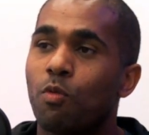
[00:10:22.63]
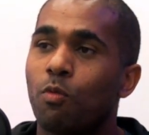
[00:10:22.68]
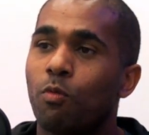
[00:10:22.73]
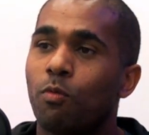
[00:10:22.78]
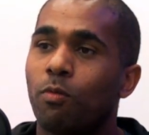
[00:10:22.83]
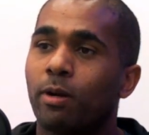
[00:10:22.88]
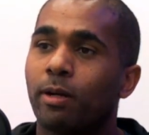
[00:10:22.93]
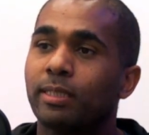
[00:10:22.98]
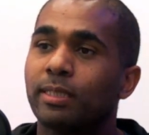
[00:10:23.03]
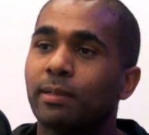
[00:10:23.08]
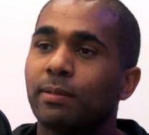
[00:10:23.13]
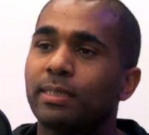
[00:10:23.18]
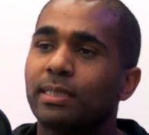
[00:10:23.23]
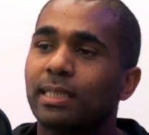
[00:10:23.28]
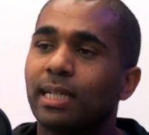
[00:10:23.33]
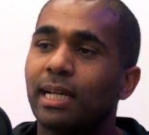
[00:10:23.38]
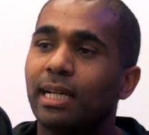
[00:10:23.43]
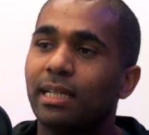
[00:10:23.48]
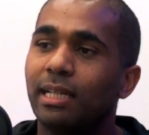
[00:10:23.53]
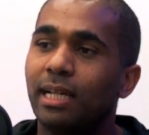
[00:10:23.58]
Whereas I would
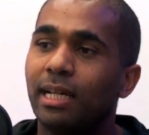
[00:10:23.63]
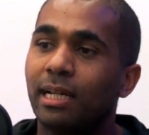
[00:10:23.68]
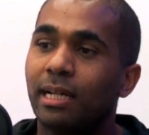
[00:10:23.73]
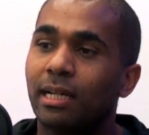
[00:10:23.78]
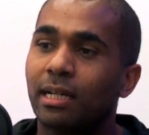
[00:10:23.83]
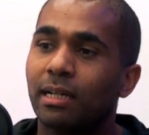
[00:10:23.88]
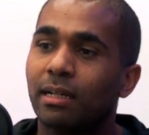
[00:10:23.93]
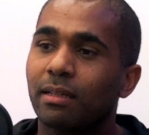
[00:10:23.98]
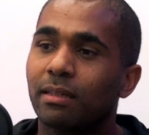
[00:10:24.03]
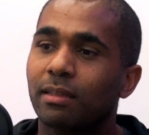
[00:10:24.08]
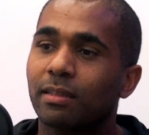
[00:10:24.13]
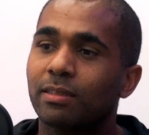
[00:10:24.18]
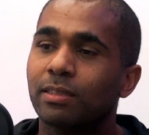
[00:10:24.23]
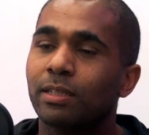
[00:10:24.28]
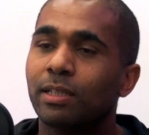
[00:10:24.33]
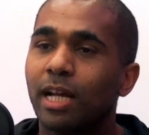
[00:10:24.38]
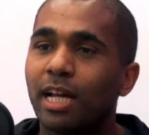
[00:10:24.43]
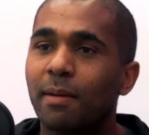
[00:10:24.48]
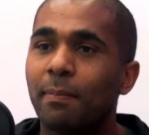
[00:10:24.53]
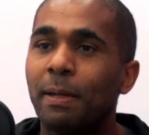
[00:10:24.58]
say, like, there's a
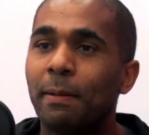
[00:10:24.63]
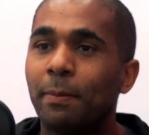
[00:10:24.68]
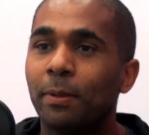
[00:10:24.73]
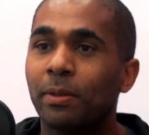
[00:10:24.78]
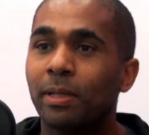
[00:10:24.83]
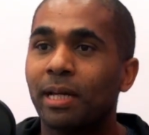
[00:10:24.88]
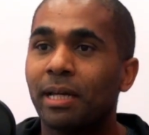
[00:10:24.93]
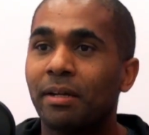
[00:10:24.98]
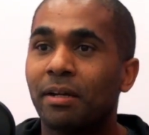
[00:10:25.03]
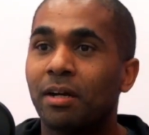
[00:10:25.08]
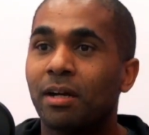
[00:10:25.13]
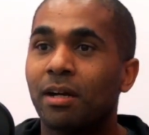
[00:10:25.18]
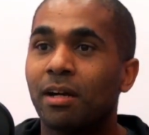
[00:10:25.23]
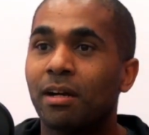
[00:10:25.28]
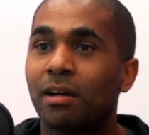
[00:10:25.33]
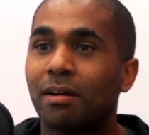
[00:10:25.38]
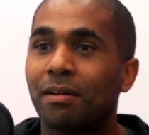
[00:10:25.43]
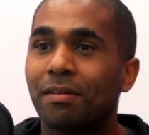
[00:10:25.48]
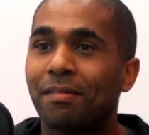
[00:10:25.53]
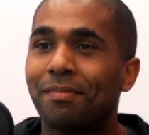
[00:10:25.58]
lot of people that
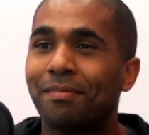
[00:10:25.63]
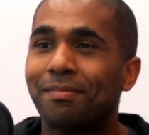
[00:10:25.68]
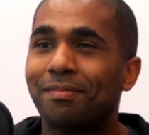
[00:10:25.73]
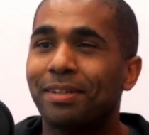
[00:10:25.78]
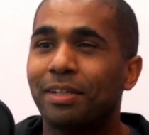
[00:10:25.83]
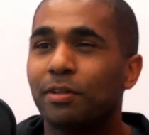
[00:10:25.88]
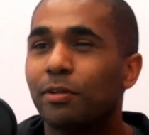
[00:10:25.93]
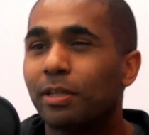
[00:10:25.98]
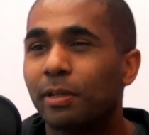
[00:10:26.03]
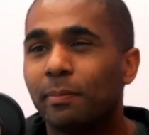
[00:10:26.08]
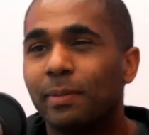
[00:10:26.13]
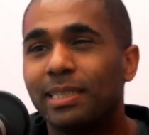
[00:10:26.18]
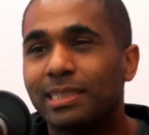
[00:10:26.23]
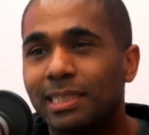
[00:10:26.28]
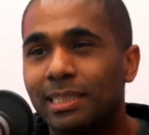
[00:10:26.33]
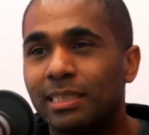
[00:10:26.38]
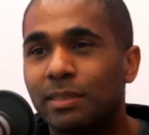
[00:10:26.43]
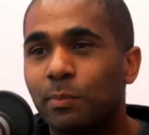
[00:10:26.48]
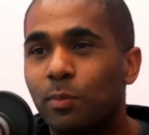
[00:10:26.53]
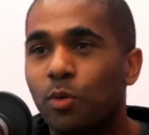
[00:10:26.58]
are, you know, their
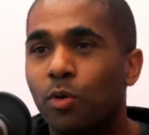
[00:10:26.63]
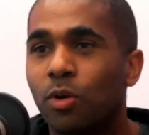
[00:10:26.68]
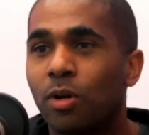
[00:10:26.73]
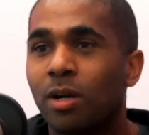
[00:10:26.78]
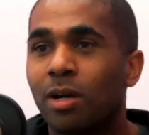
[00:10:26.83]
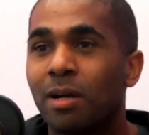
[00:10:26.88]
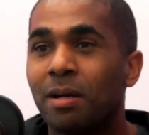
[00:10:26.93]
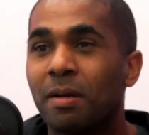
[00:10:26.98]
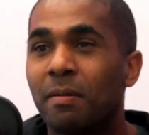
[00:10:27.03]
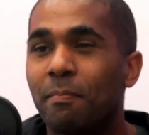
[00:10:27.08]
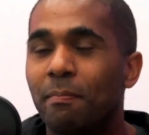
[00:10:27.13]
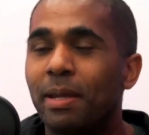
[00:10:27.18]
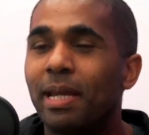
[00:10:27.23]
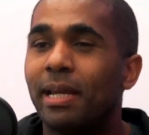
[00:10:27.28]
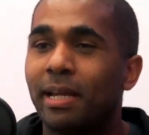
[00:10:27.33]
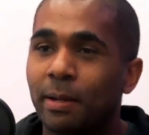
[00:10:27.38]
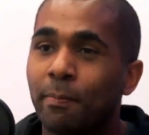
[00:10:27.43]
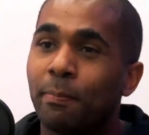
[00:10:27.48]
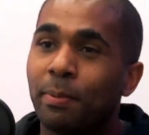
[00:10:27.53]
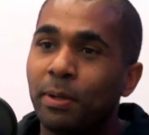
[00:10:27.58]
mission is more
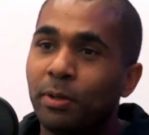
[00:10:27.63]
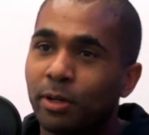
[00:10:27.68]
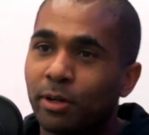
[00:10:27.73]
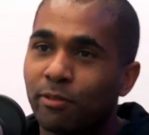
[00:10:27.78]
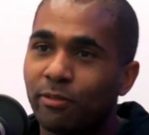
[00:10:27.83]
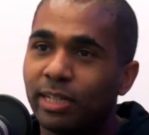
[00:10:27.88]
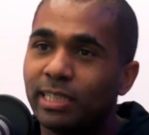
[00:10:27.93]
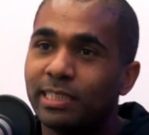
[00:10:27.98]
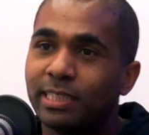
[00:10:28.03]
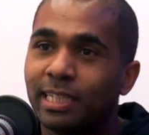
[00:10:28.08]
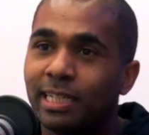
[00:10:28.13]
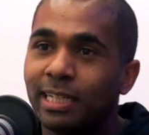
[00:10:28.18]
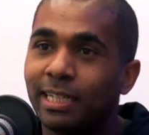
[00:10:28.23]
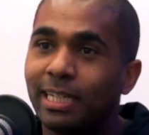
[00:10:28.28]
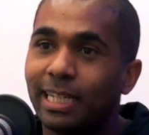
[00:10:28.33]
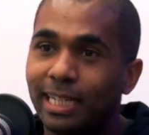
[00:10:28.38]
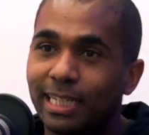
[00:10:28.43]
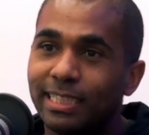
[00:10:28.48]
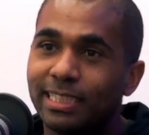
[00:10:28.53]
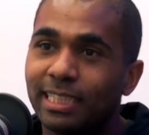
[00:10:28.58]
make computer vision
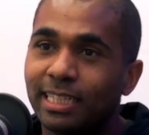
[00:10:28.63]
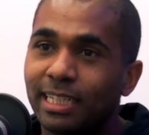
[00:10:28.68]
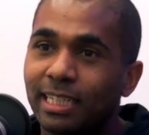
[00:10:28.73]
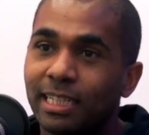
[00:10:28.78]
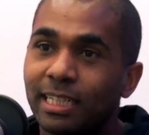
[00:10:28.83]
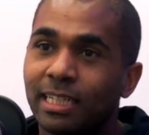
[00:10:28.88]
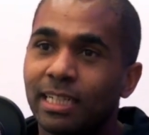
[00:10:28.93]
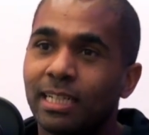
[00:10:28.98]
easy.